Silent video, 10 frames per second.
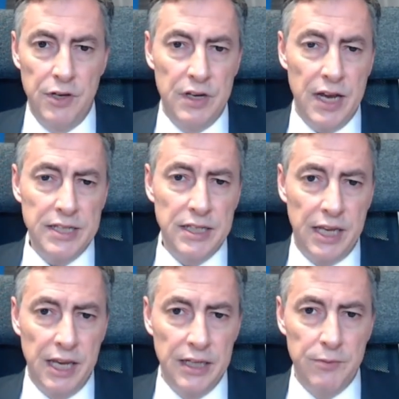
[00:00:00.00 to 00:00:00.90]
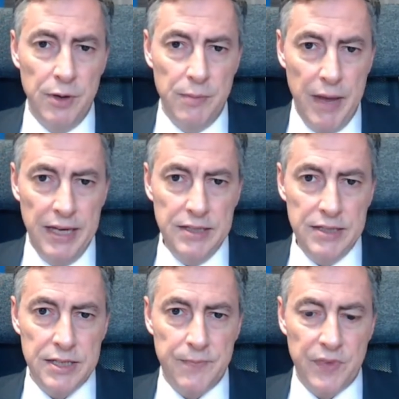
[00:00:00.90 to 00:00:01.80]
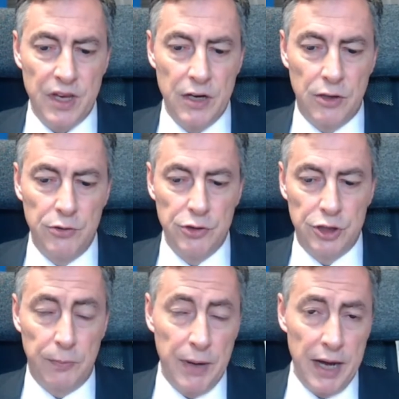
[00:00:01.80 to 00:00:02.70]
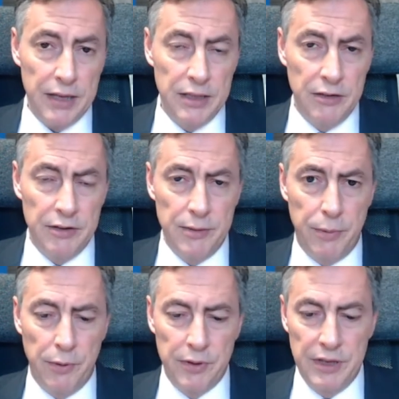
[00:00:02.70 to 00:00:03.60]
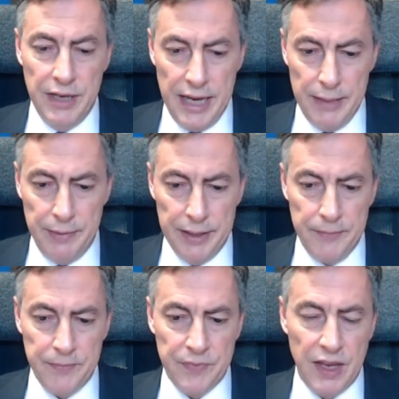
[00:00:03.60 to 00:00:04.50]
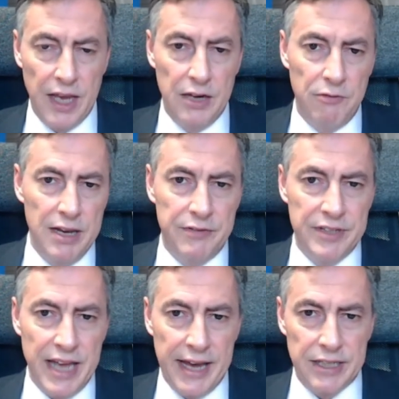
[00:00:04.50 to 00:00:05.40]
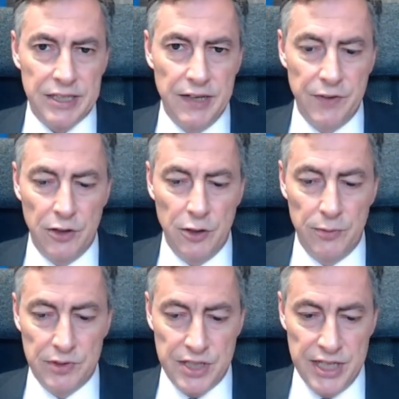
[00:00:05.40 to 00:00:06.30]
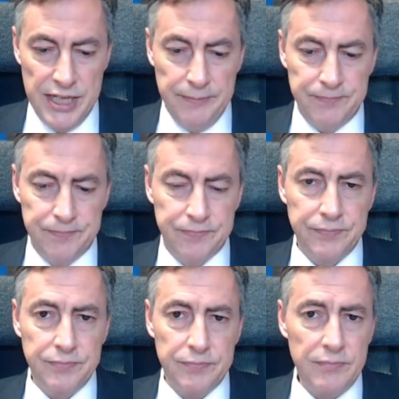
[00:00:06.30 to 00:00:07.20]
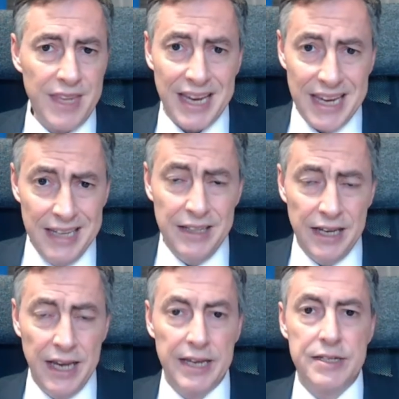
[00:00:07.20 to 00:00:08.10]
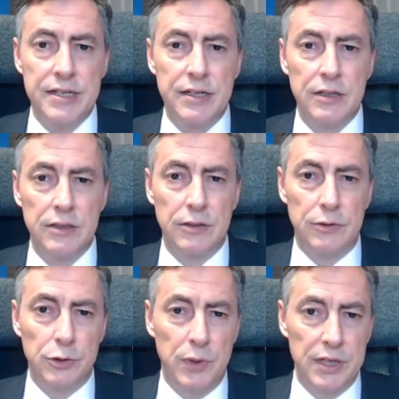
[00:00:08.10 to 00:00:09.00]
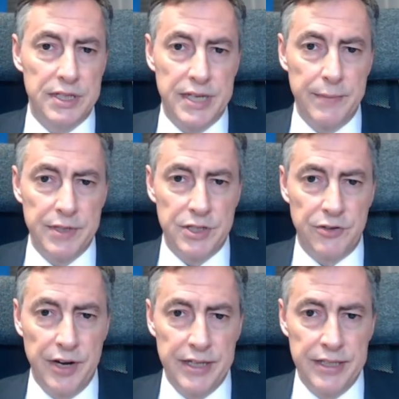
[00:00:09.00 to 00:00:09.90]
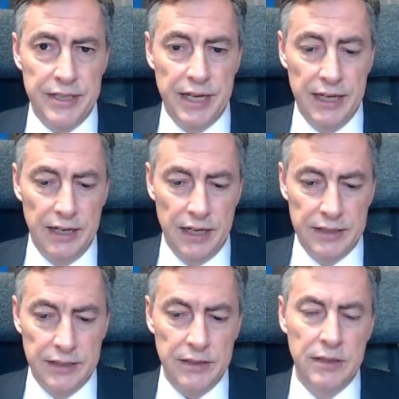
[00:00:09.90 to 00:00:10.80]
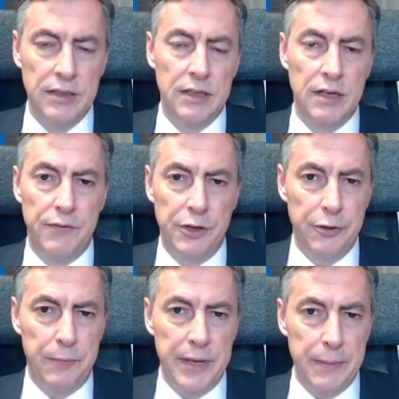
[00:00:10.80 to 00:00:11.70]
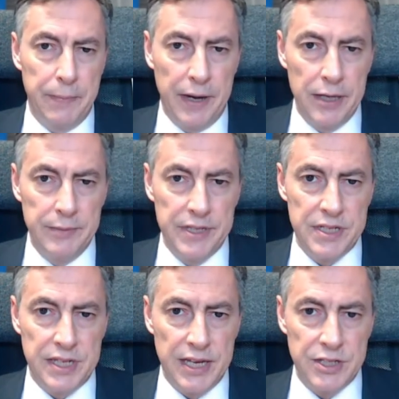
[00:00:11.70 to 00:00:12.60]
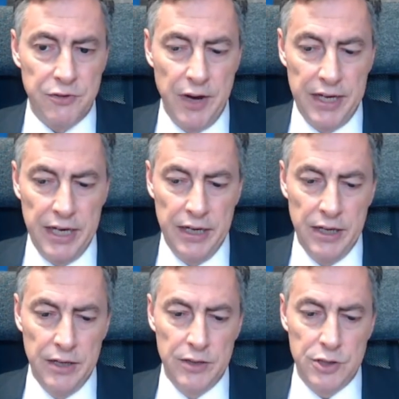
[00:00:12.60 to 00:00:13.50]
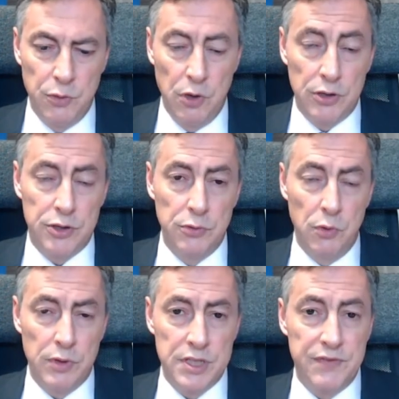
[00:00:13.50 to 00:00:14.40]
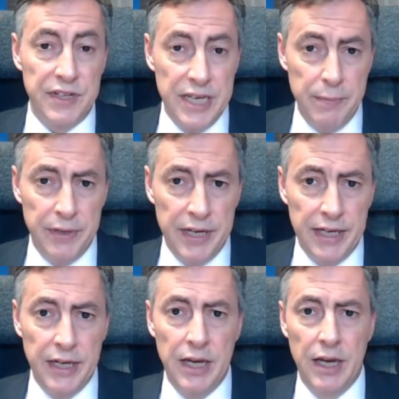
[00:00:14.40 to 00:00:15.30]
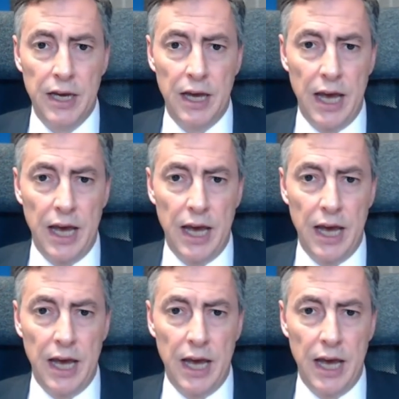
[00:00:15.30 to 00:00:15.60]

The United Kingdom remains a crucial partner, an important neighbor, and relevant actor in the global scene. In case goodwill is demonstrated in London, the European Parliament stands ready to work towards the deepening